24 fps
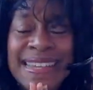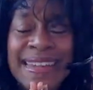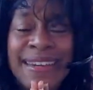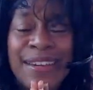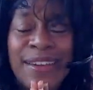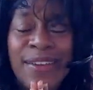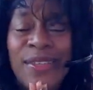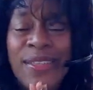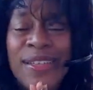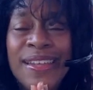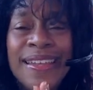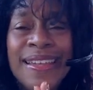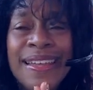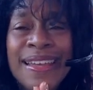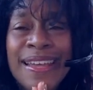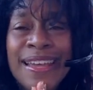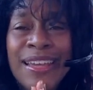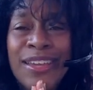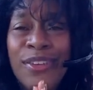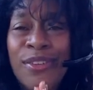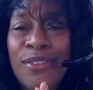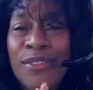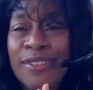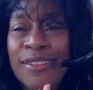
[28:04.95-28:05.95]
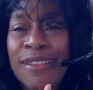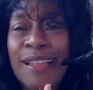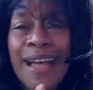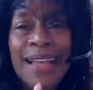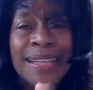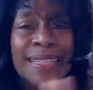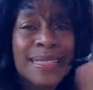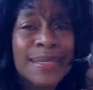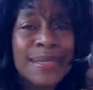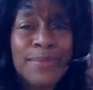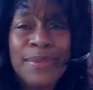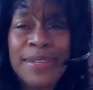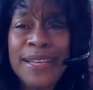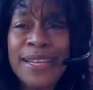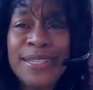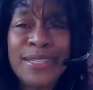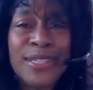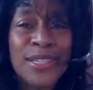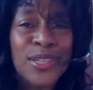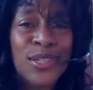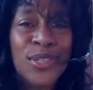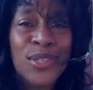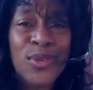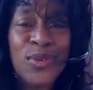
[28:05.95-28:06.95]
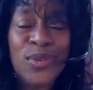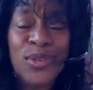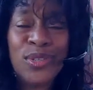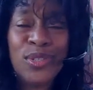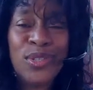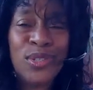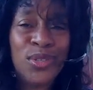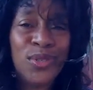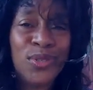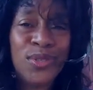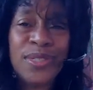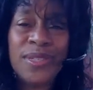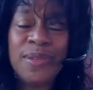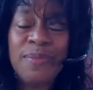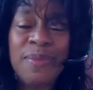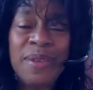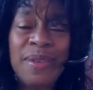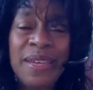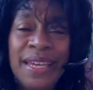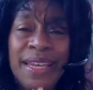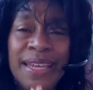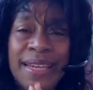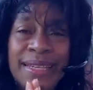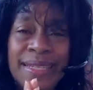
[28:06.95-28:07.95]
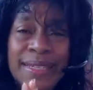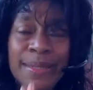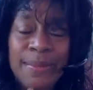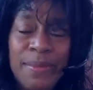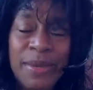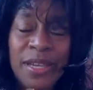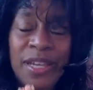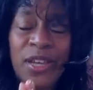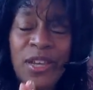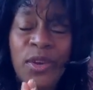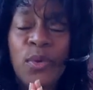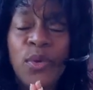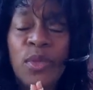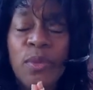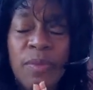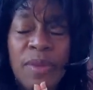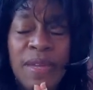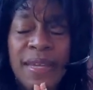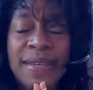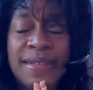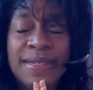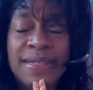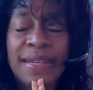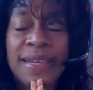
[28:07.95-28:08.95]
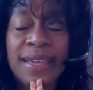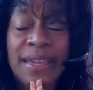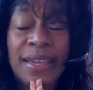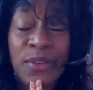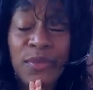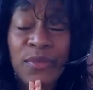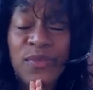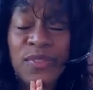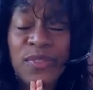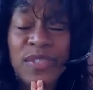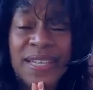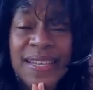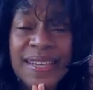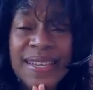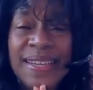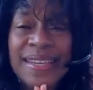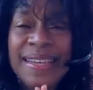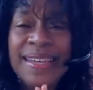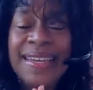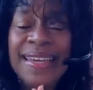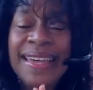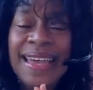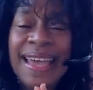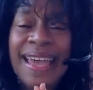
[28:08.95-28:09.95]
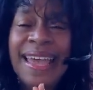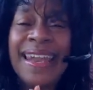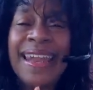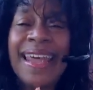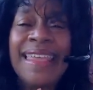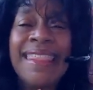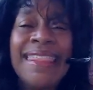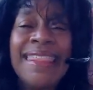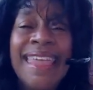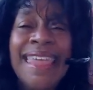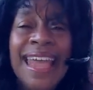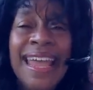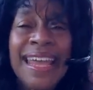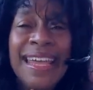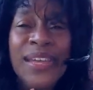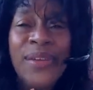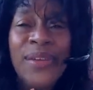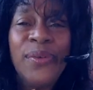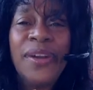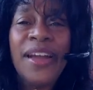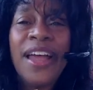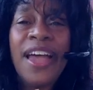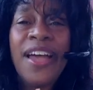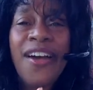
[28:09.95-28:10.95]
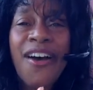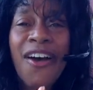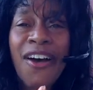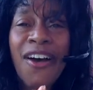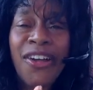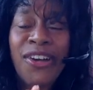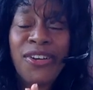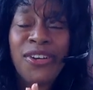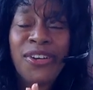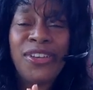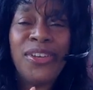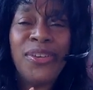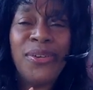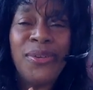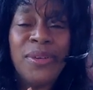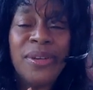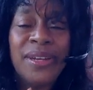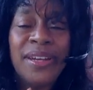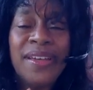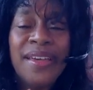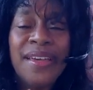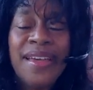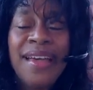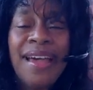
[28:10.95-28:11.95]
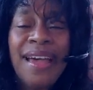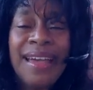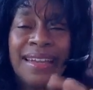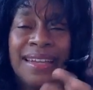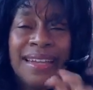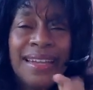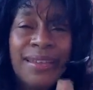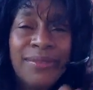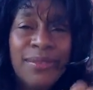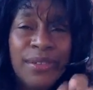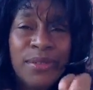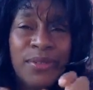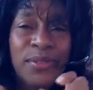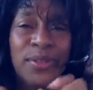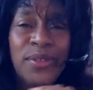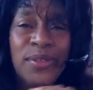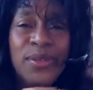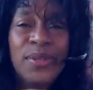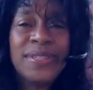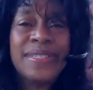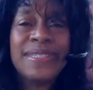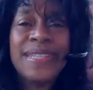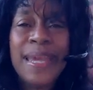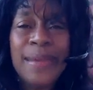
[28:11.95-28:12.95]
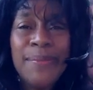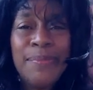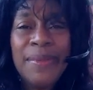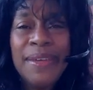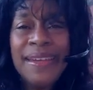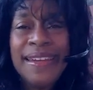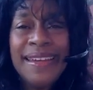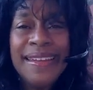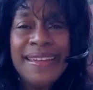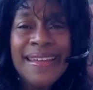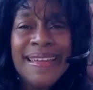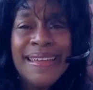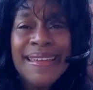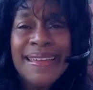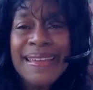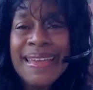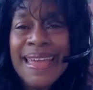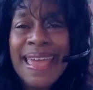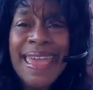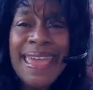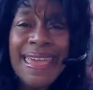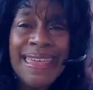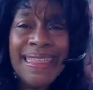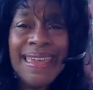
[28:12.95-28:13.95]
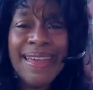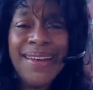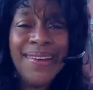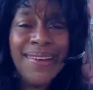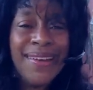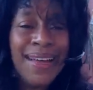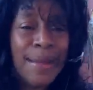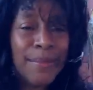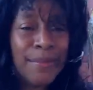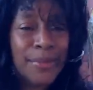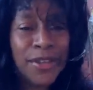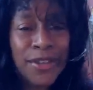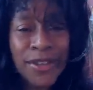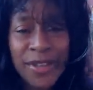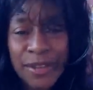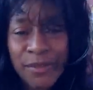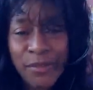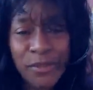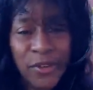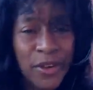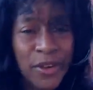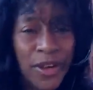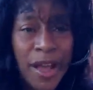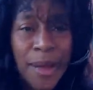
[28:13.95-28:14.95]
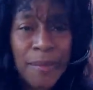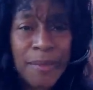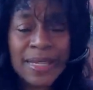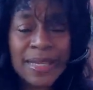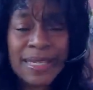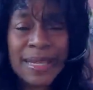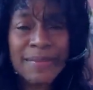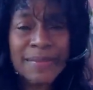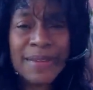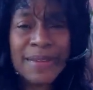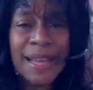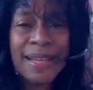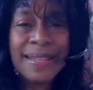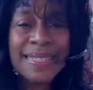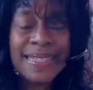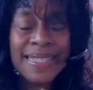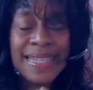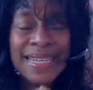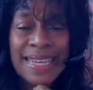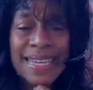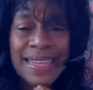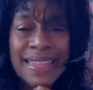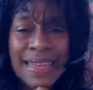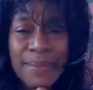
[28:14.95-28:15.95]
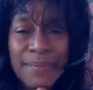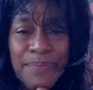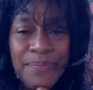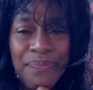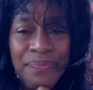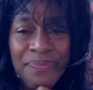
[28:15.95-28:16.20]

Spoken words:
I know that you have lots of places you could choose to be, and to be here with me is a gift. And I thank you and I honor you, and I'd love it for you to type in, hey there. I'm looking for comments. I'm not seeing them.